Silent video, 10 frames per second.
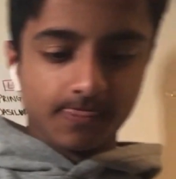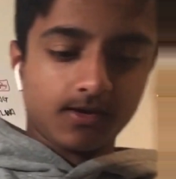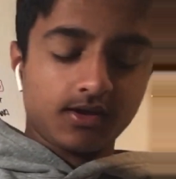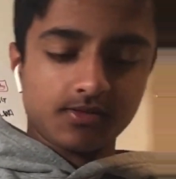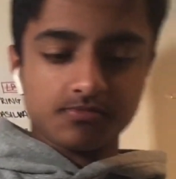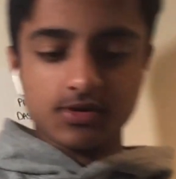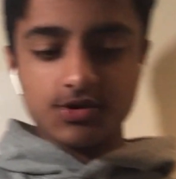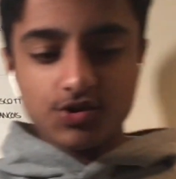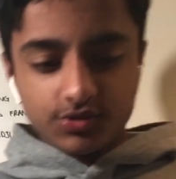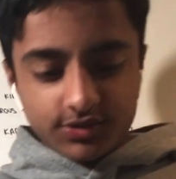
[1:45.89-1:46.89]
I am
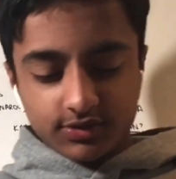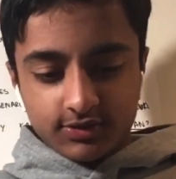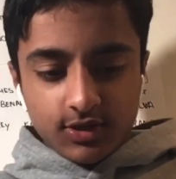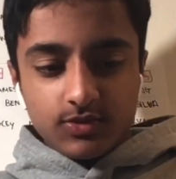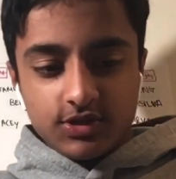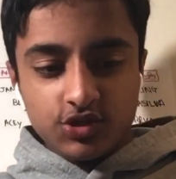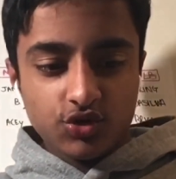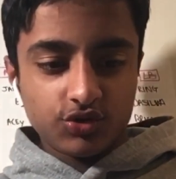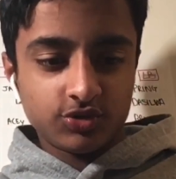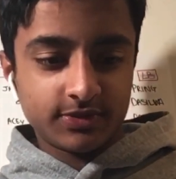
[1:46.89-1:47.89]
not totally
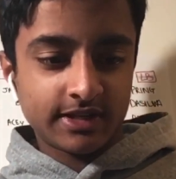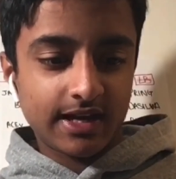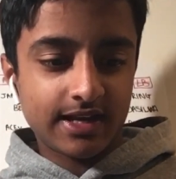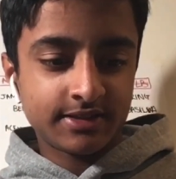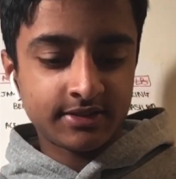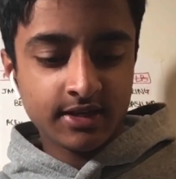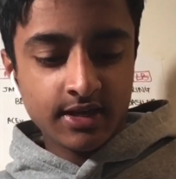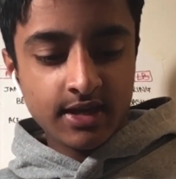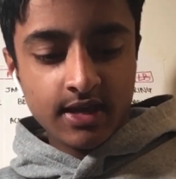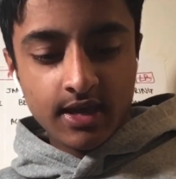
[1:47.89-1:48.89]
sure on Thomas Callas.
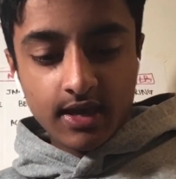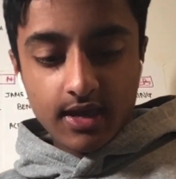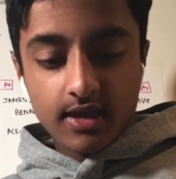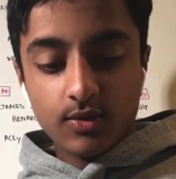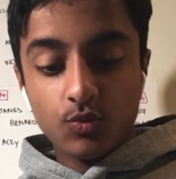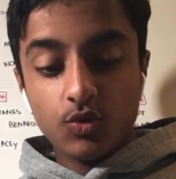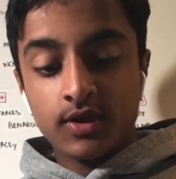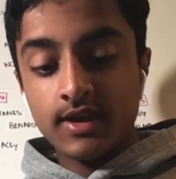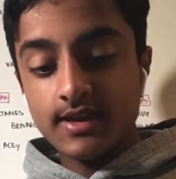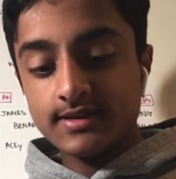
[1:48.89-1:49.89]

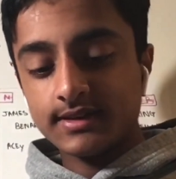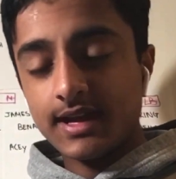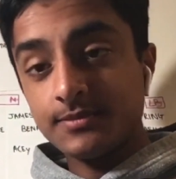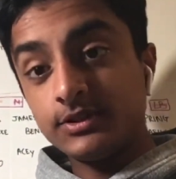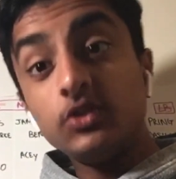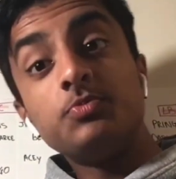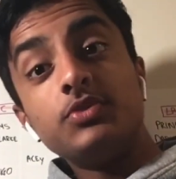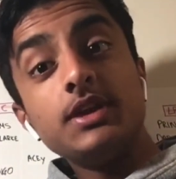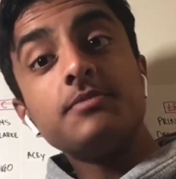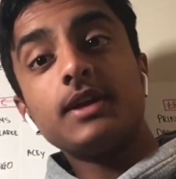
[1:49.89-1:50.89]
He is an absolutely
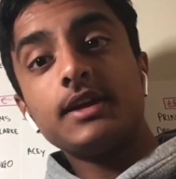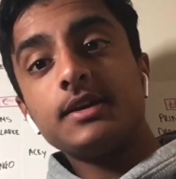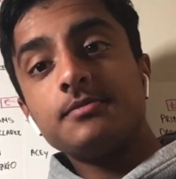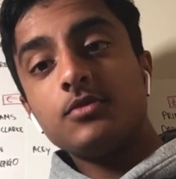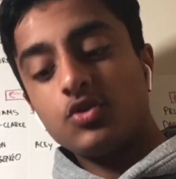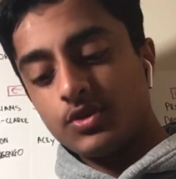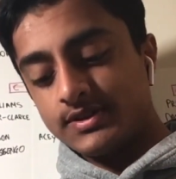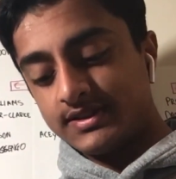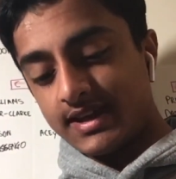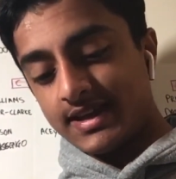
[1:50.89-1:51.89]
brilliant player on
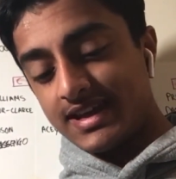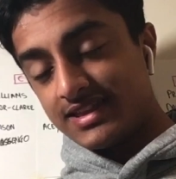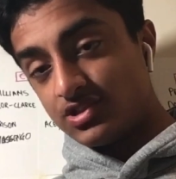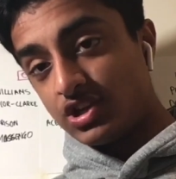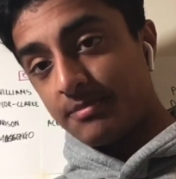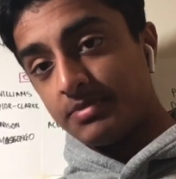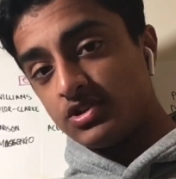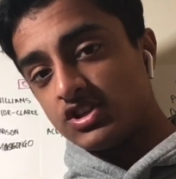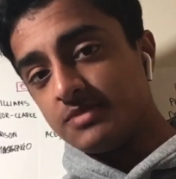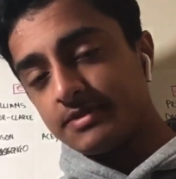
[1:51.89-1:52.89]
his day in the
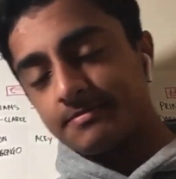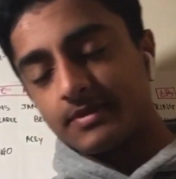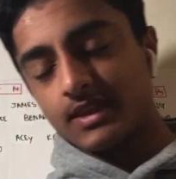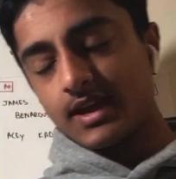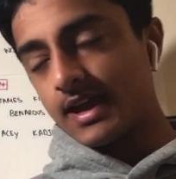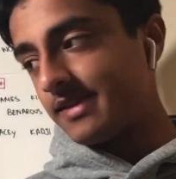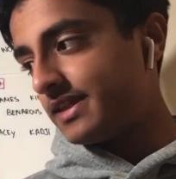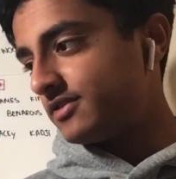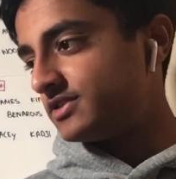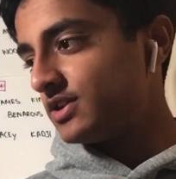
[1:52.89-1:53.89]
Championship, and
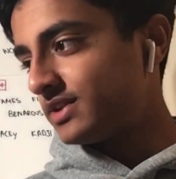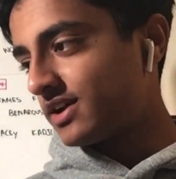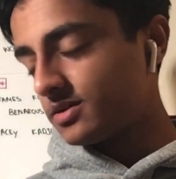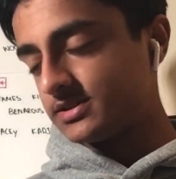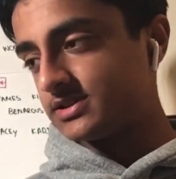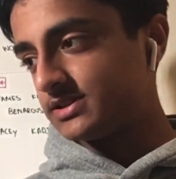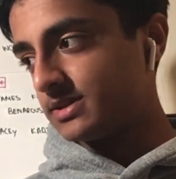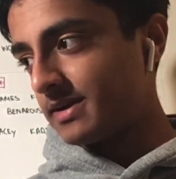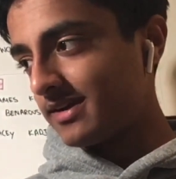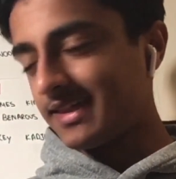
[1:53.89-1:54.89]
there is no doubt
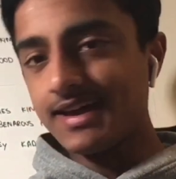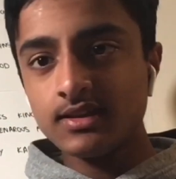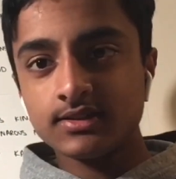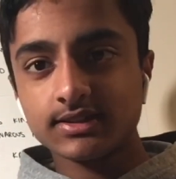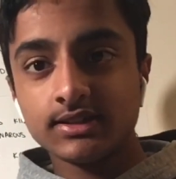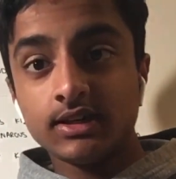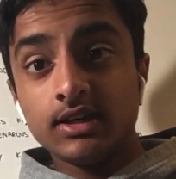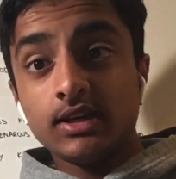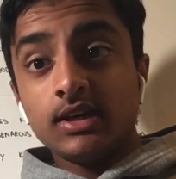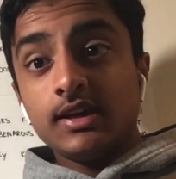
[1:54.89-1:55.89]
about that.
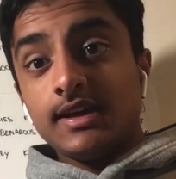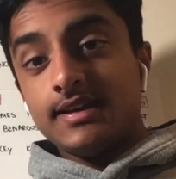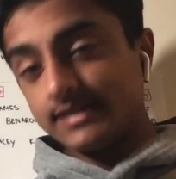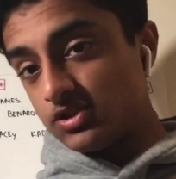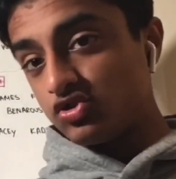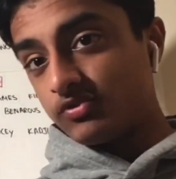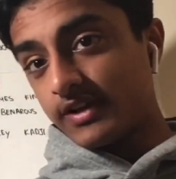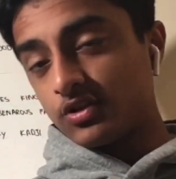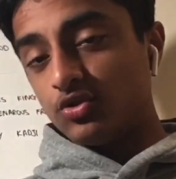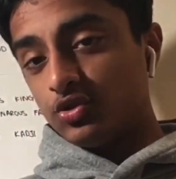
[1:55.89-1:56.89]
His injury
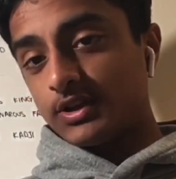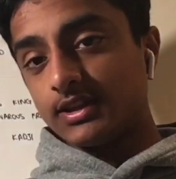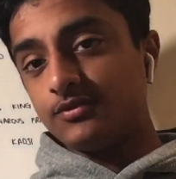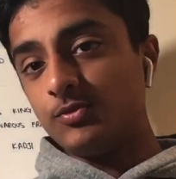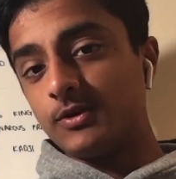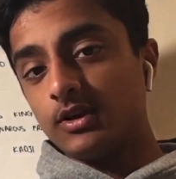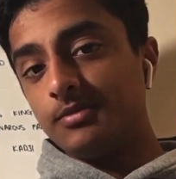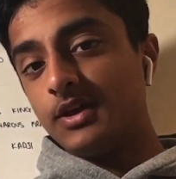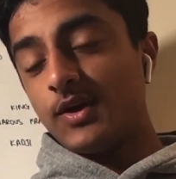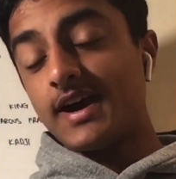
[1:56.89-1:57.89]
record at the football club,
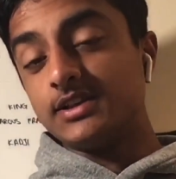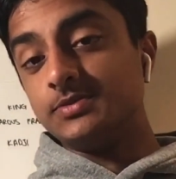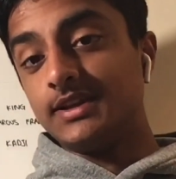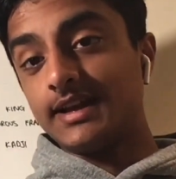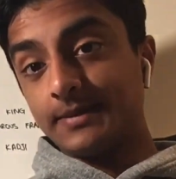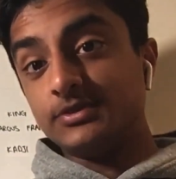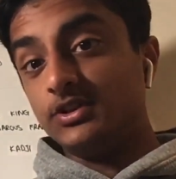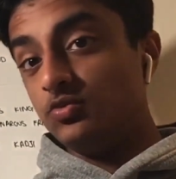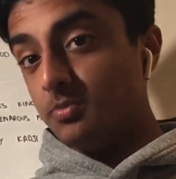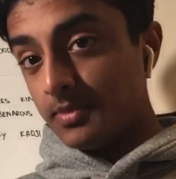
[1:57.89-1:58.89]
though, has been an
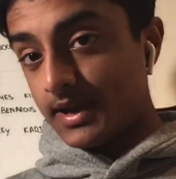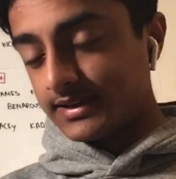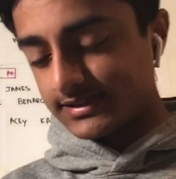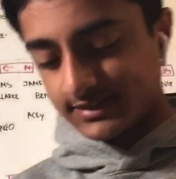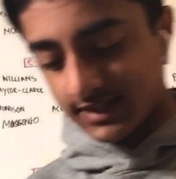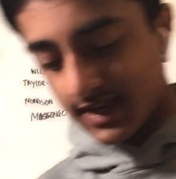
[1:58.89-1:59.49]
absolute mess.